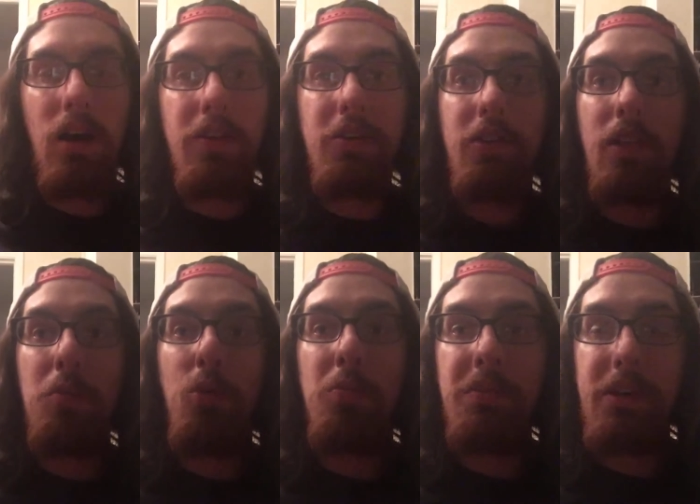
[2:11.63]
There's a lot
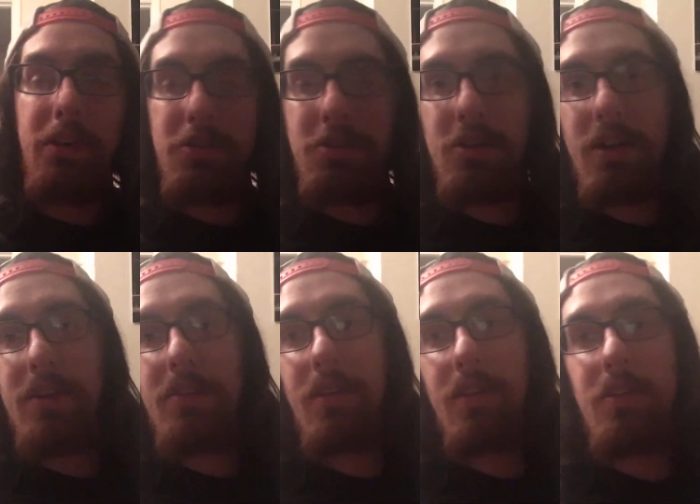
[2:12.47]
more meteor
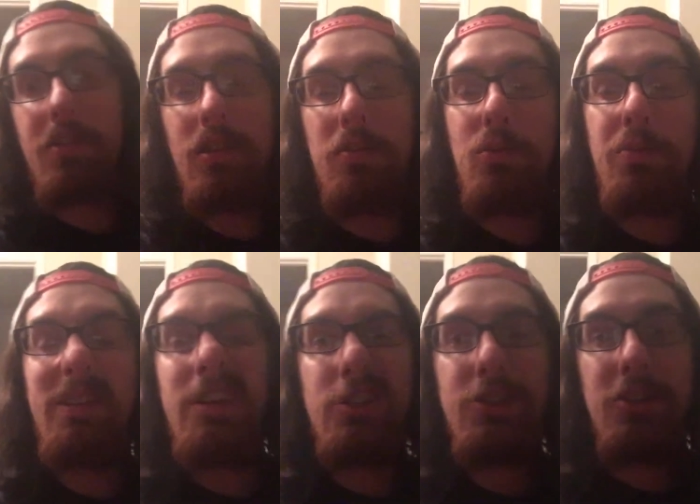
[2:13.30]
strikes, and there's a lot more
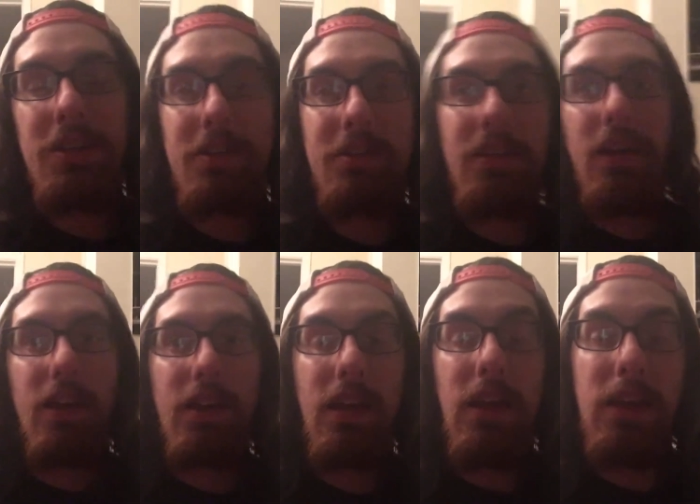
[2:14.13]
meteor strikes
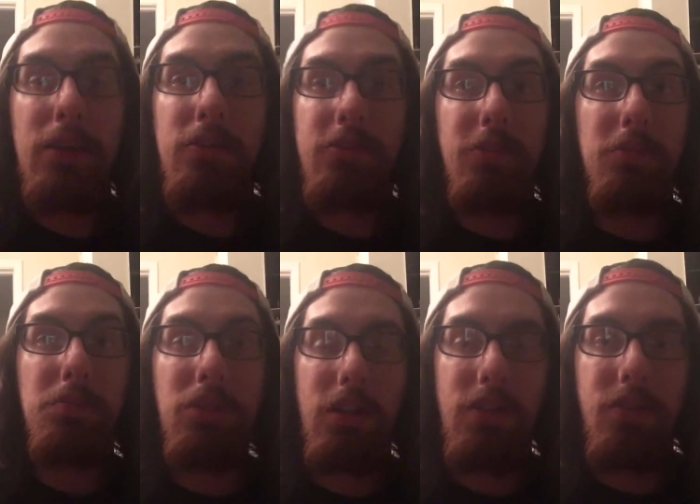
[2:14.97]
that hit certain
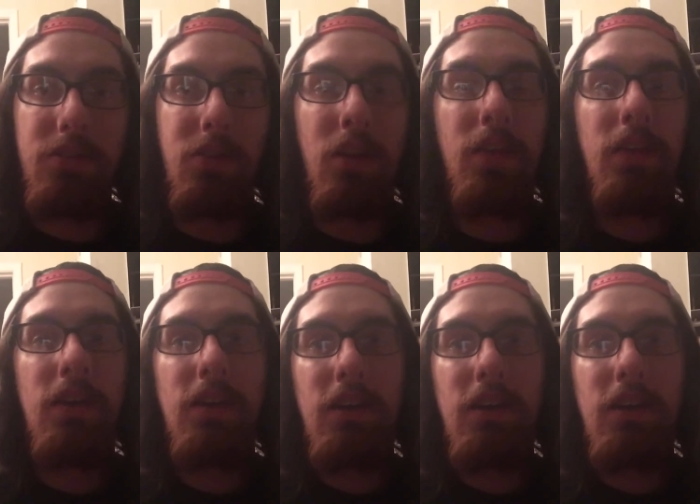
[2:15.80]
places, right?